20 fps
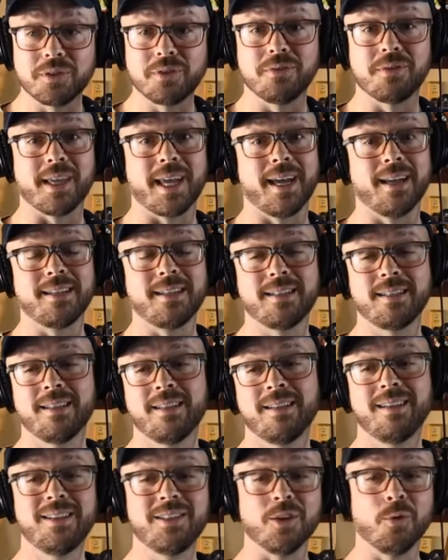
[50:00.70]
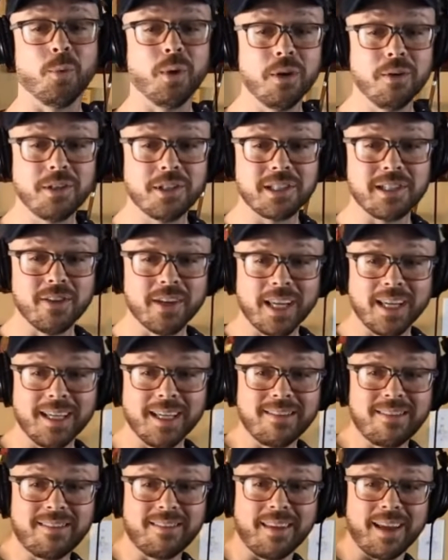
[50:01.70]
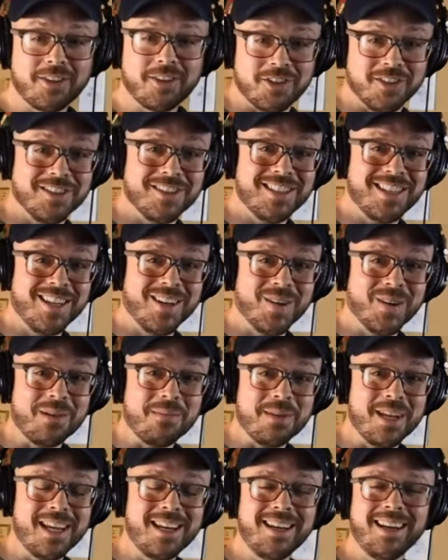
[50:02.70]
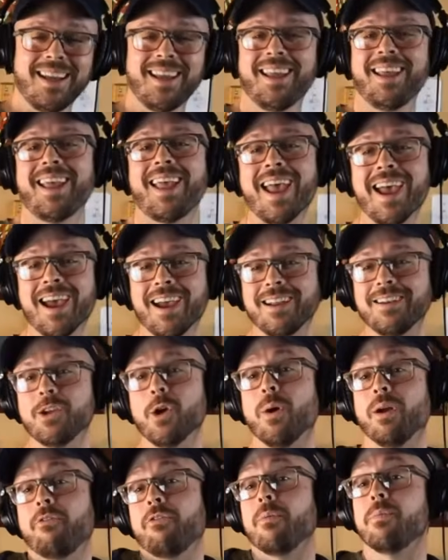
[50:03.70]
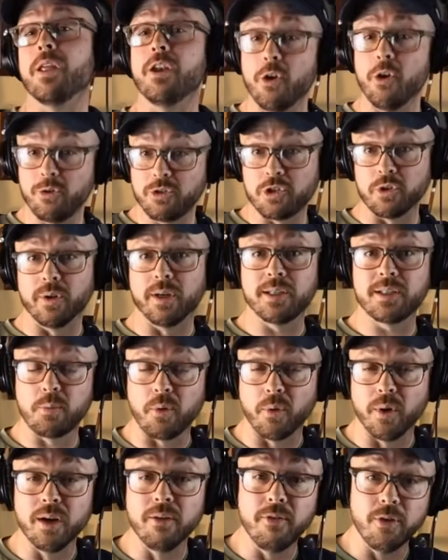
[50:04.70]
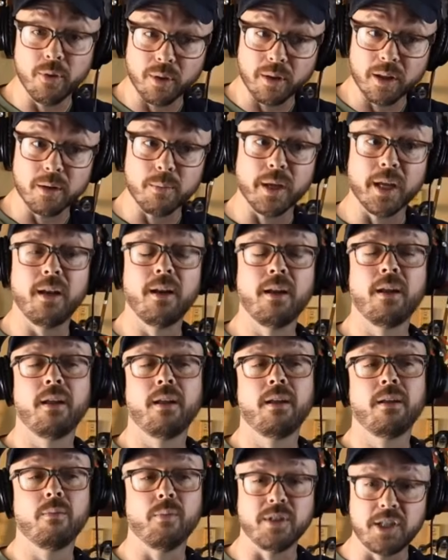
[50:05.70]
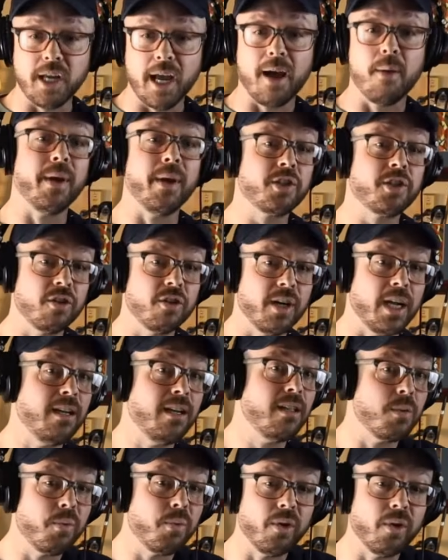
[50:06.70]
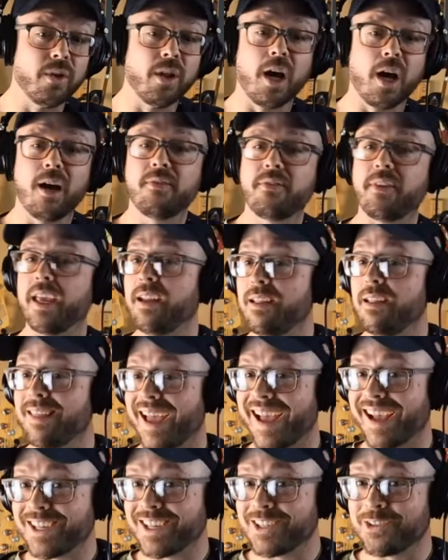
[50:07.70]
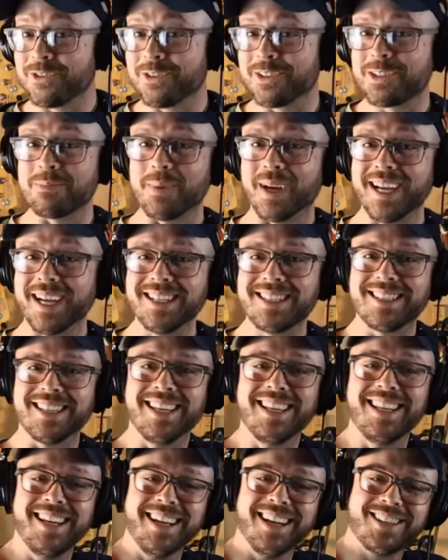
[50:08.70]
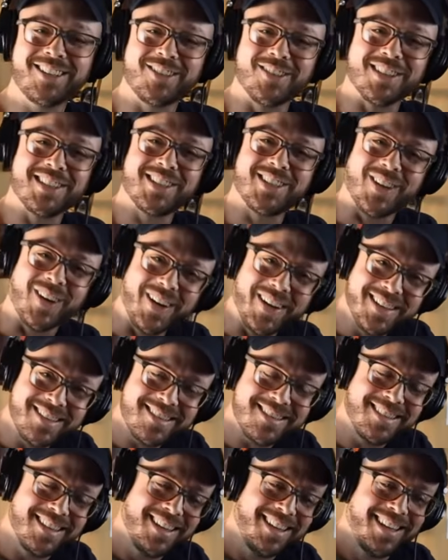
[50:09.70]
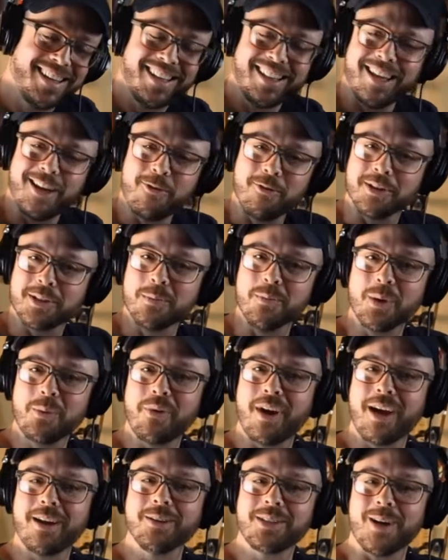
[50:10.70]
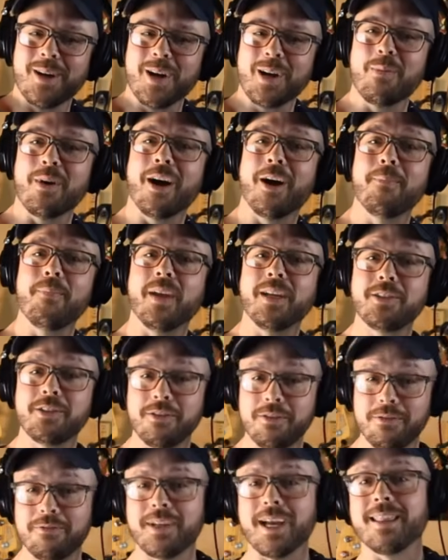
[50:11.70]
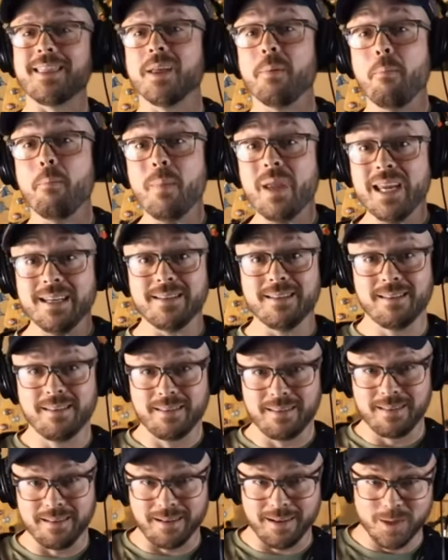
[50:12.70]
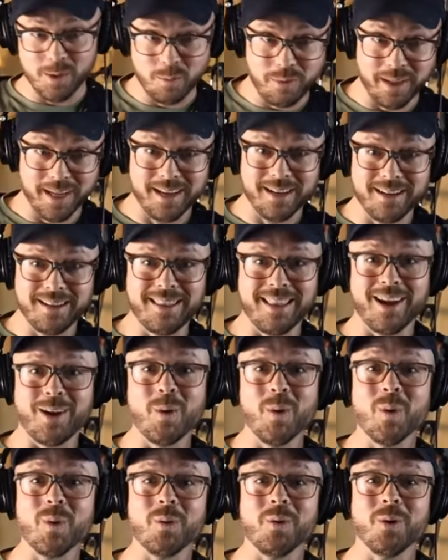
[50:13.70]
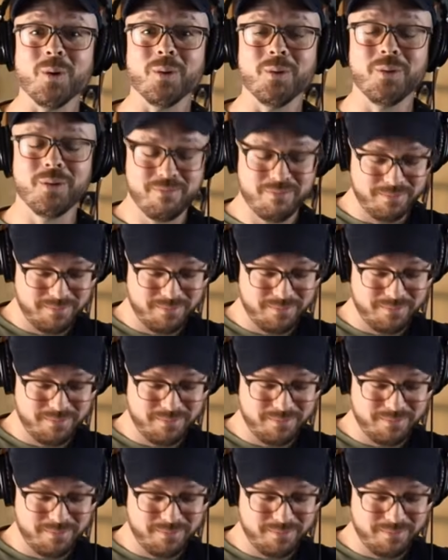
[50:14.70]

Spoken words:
to that. So we were just looking in sections, you know what I mean? And going from the note choice point of view a little bit. But yeah, make sure any of the pull-offs, any of the extra spice, any extra sauce, like Christian McBride will talk about, make sure you've got the meat on your plate, that quarter note.